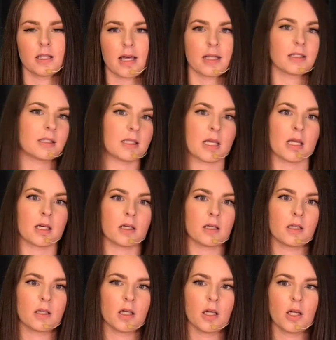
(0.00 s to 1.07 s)
that scene.
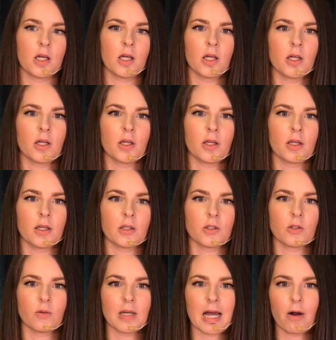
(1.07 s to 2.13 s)

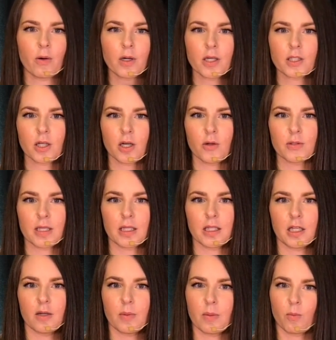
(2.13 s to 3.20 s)
So now we're going to start using a
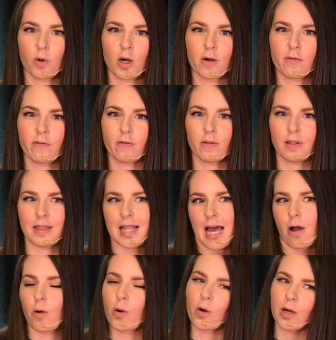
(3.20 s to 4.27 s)
little bit more
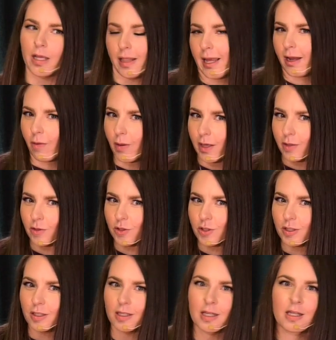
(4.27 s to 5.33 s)
flowery
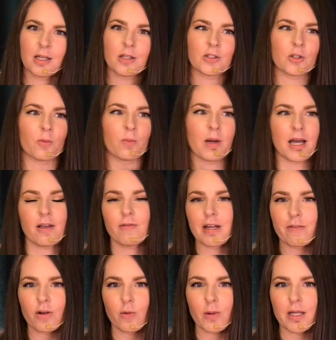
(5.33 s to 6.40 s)
language. So my
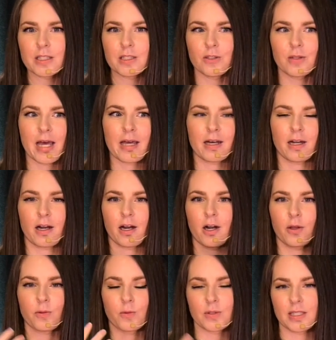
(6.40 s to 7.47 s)
favorite way to do that
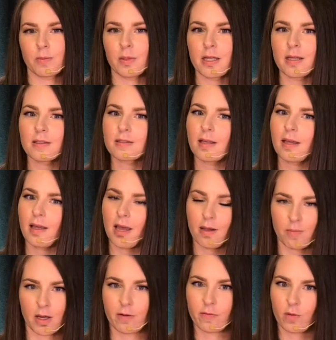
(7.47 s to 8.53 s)
are through similes
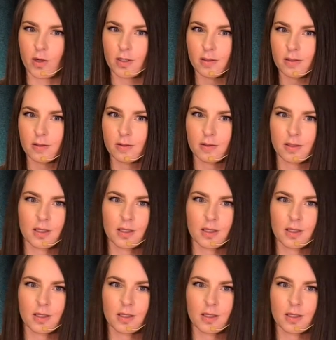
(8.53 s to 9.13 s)
and metaphors.